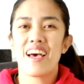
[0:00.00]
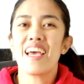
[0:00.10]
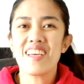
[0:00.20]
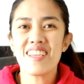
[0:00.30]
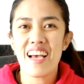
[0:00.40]

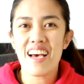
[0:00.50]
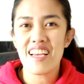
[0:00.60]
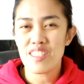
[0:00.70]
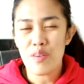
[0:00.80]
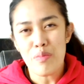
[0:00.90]
Ayan
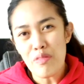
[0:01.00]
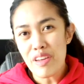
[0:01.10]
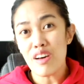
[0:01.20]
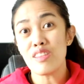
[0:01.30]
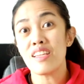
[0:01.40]
guys, so
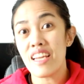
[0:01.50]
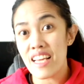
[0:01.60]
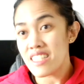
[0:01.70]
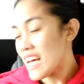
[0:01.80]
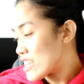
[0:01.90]
moving on to the
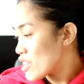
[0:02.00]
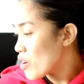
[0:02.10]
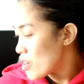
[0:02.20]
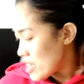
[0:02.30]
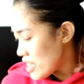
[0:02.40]
next
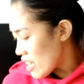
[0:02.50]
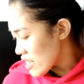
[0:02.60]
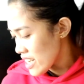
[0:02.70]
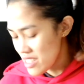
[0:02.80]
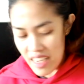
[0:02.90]
category.
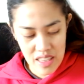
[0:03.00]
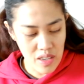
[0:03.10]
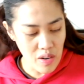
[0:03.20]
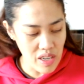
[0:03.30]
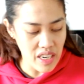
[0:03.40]
Ang next
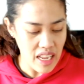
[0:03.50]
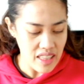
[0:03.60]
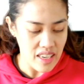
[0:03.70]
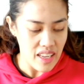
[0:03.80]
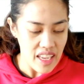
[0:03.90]
category
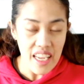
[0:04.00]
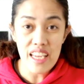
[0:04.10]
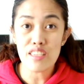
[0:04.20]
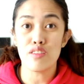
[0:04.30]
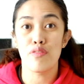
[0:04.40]
natin
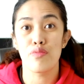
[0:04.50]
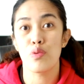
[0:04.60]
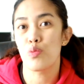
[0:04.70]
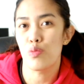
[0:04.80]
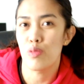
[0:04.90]
is
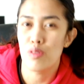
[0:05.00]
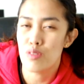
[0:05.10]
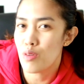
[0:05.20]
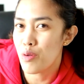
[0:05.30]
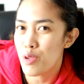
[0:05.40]
food.
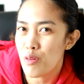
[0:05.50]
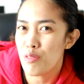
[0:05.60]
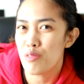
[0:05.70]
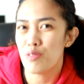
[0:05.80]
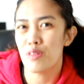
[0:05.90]
So yung
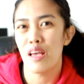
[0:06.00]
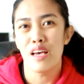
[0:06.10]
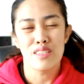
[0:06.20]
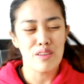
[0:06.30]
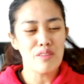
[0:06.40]
food.
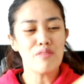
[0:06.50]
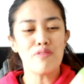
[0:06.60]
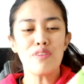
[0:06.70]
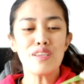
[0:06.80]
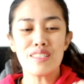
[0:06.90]
So yung
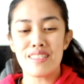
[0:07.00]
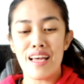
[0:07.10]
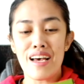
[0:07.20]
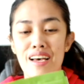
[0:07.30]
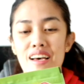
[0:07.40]
first
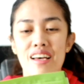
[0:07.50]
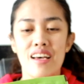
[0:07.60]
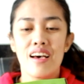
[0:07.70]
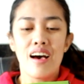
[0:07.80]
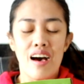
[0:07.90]

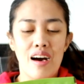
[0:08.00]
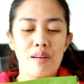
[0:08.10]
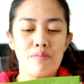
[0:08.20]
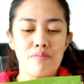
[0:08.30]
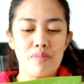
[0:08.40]
na
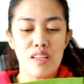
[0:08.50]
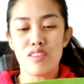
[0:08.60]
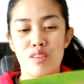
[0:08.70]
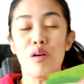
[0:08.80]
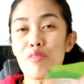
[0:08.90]

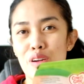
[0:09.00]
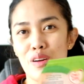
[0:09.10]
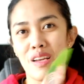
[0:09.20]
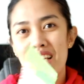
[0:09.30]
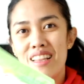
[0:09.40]
na-discover
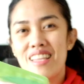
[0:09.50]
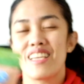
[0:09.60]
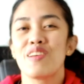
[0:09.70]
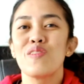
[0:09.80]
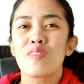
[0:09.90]
ko
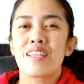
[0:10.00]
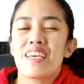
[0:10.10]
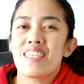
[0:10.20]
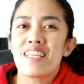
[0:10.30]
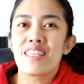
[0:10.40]
lately, yung
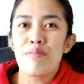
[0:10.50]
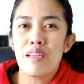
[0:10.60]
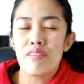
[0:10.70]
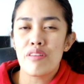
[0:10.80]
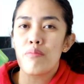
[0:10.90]
kasi nag-di ba
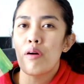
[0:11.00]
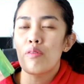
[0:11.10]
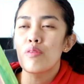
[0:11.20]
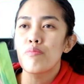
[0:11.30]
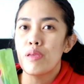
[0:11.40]
nag-film
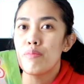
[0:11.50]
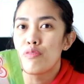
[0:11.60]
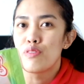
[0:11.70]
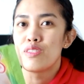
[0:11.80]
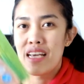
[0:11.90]
ako ng baby
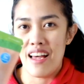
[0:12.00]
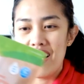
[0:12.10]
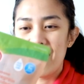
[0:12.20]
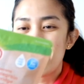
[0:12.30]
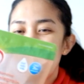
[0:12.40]
food
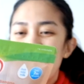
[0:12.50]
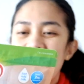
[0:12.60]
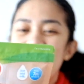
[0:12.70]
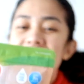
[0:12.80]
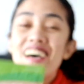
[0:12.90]
challenge.
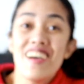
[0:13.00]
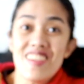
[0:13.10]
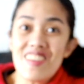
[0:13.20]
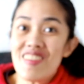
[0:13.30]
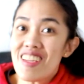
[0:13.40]
Ayan.
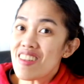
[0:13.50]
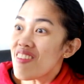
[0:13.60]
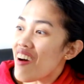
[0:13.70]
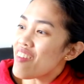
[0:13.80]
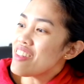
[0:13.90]
So
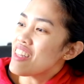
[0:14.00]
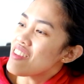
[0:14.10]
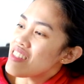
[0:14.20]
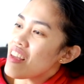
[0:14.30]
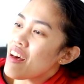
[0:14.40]
natuwa ako
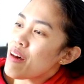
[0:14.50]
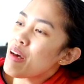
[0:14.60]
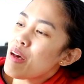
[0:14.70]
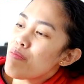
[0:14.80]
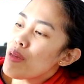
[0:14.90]
dito sa
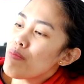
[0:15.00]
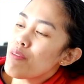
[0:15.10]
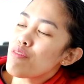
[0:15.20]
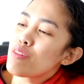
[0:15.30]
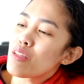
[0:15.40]

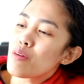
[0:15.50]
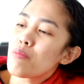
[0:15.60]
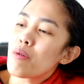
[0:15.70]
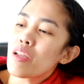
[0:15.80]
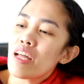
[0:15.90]
baby food na
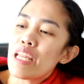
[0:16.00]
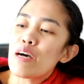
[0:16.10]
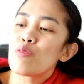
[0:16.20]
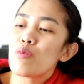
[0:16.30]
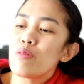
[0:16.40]
to,
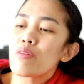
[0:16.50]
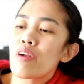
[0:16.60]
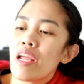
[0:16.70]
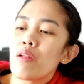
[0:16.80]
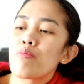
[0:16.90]
banana whole grain